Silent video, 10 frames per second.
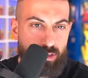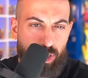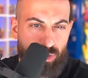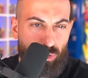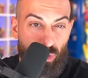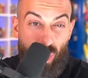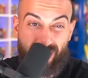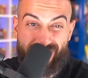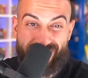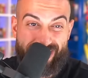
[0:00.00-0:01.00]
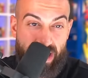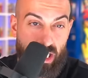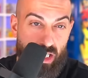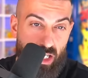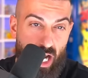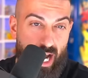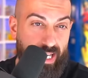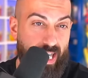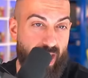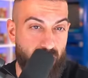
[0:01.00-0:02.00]
just for the rest of this year.
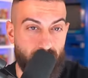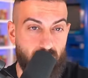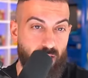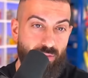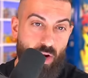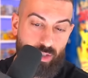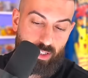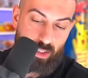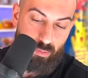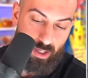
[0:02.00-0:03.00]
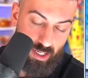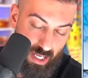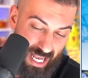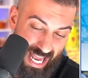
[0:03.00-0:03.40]
I can't even think of everything, but...